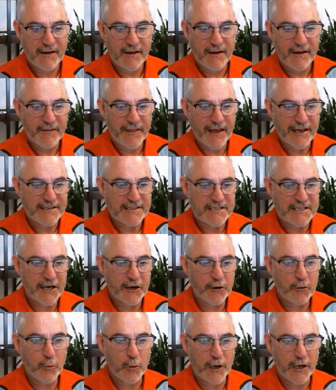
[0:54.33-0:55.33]
That's
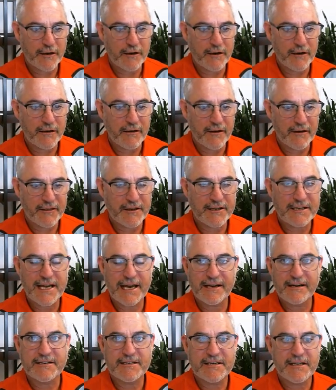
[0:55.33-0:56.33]
tier 1, the
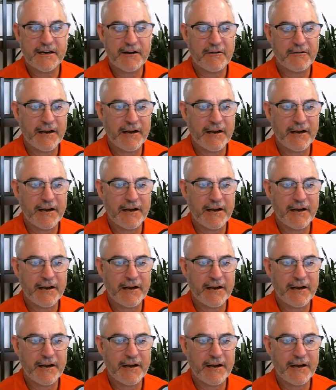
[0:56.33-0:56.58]
data tier.